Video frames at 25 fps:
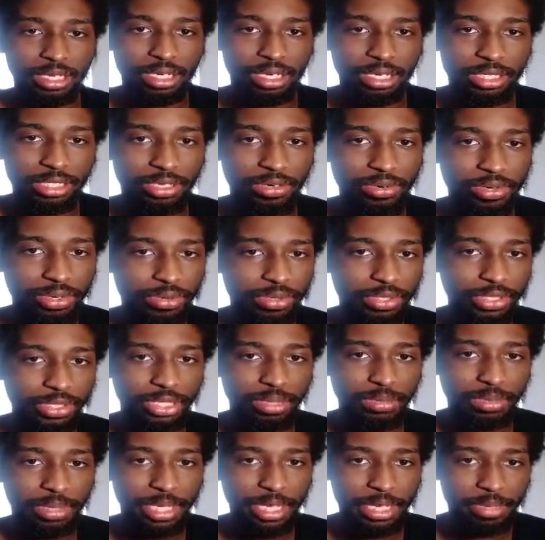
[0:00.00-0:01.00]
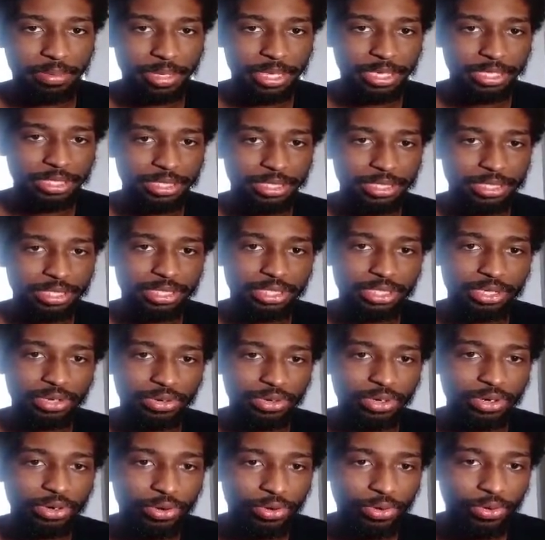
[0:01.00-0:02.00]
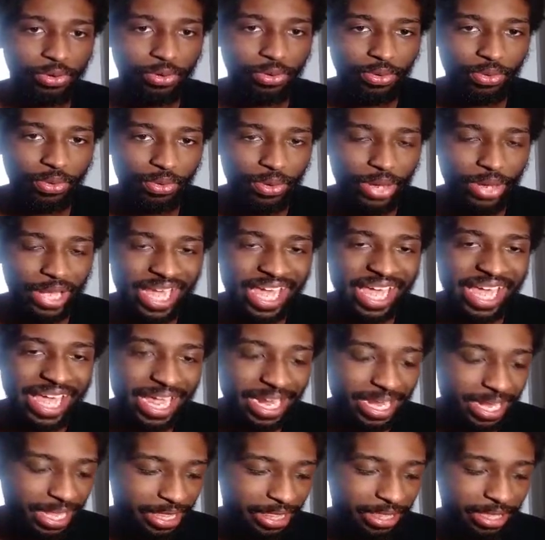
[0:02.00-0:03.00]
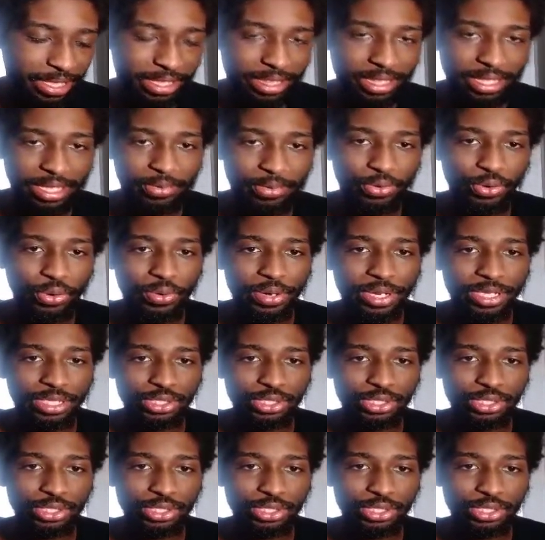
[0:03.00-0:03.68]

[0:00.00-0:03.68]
Don't know the summon animations. Don't know anything. Like we're going in